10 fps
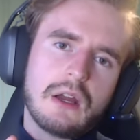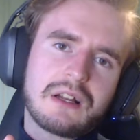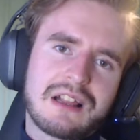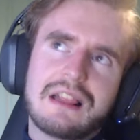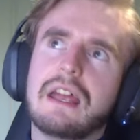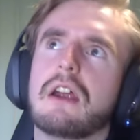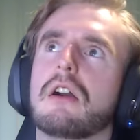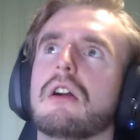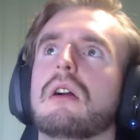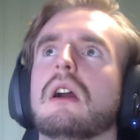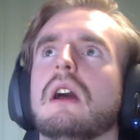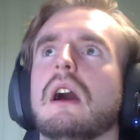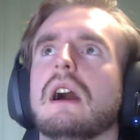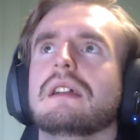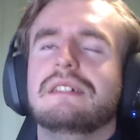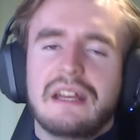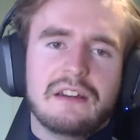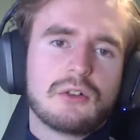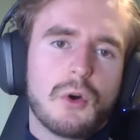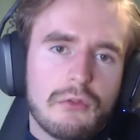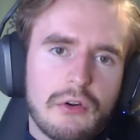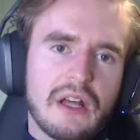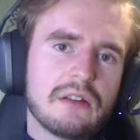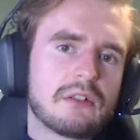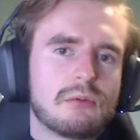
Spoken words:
clear data governance.